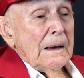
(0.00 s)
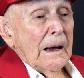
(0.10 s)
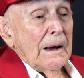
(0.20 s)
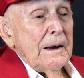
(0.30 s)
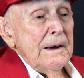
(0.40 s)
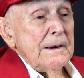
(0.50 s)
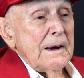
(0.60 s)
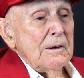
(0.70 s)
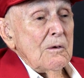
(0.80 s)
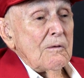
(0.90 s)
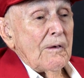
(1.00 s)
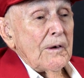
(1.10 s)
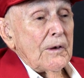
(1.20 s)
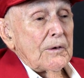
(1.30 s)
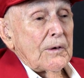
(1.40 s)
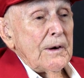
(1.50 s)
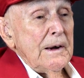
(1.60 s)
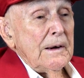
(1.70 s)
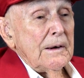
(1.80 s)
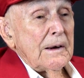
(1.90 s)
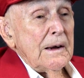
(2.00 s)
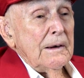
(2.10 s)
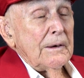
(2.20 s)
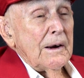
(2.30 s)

I didn't get no further training down